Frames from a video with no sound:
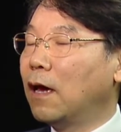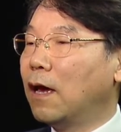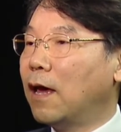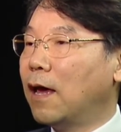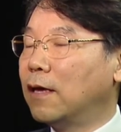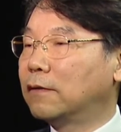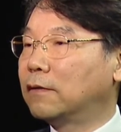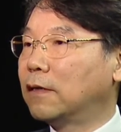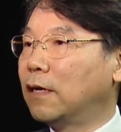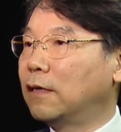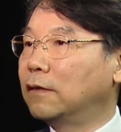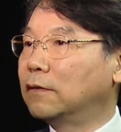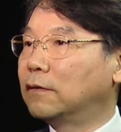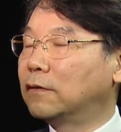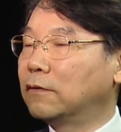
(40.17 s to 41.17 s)
have
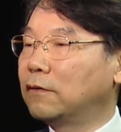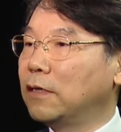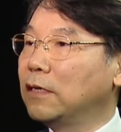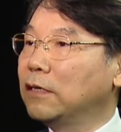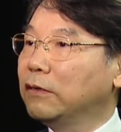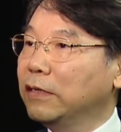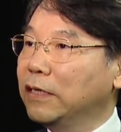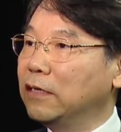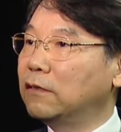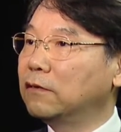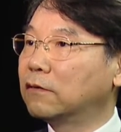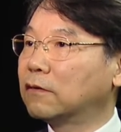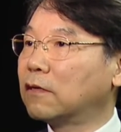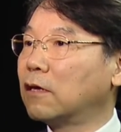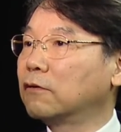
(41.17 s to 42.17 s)
three
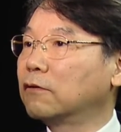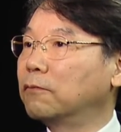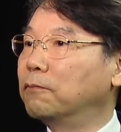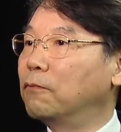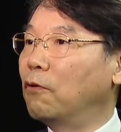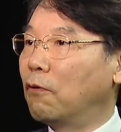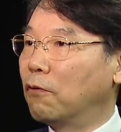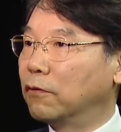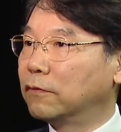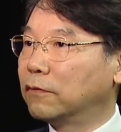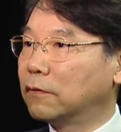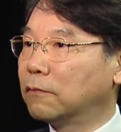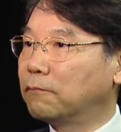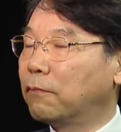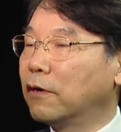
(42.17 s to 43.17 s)
lead study group roles.